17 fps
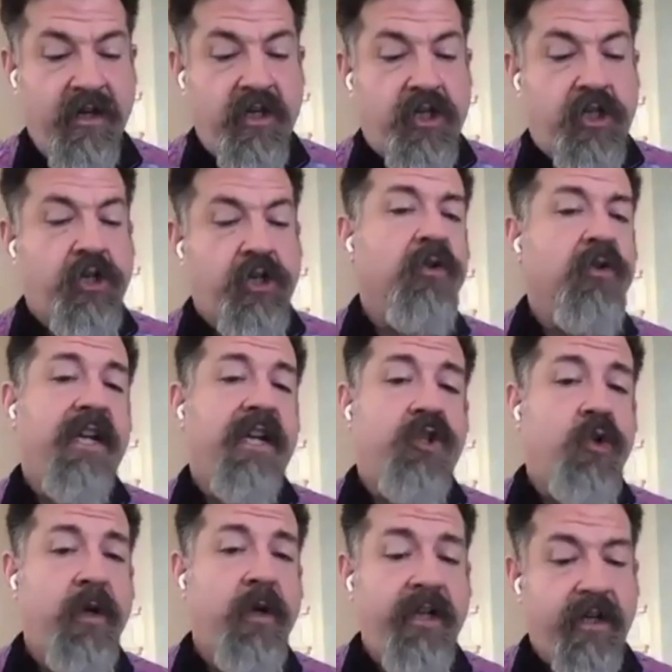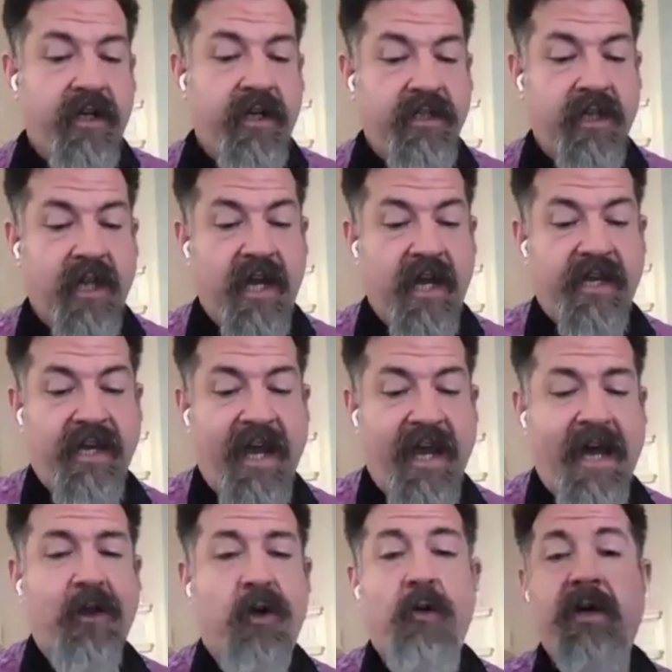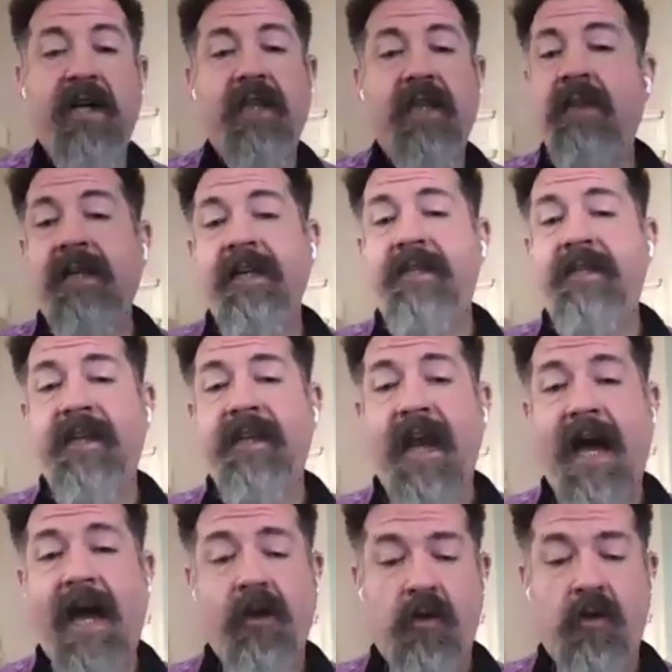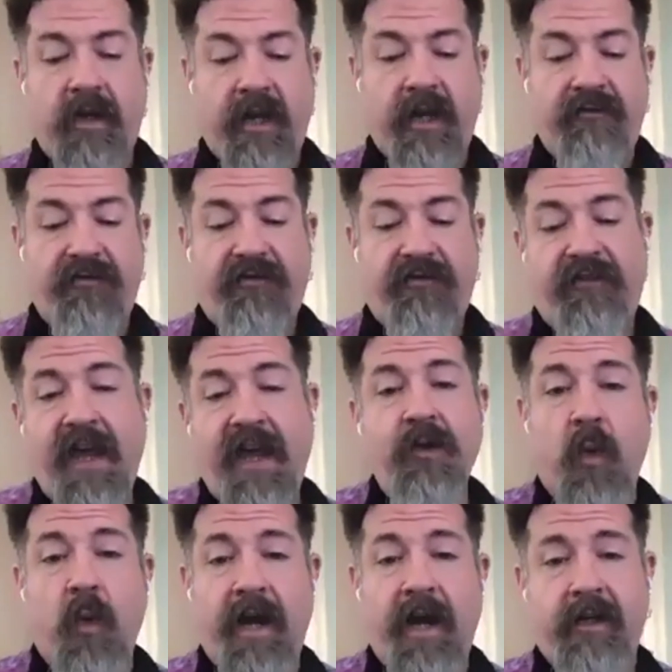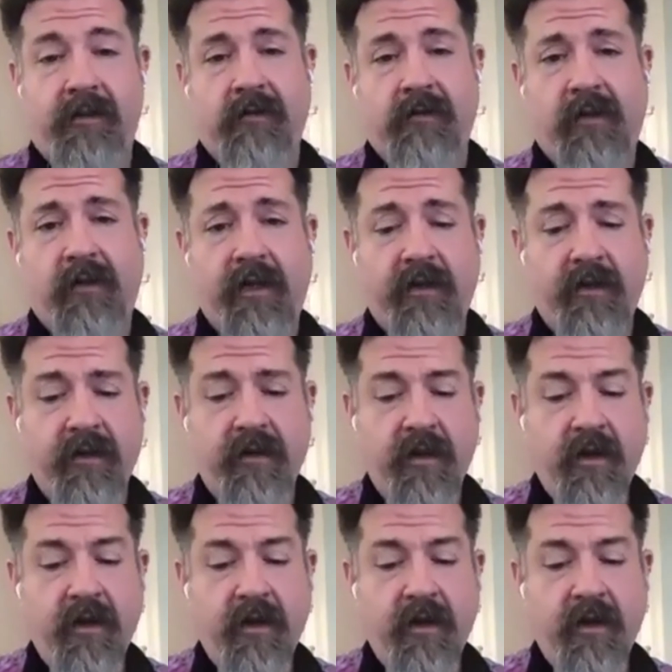Sure, they treated us like cattle, but at least cattle get fed regularly.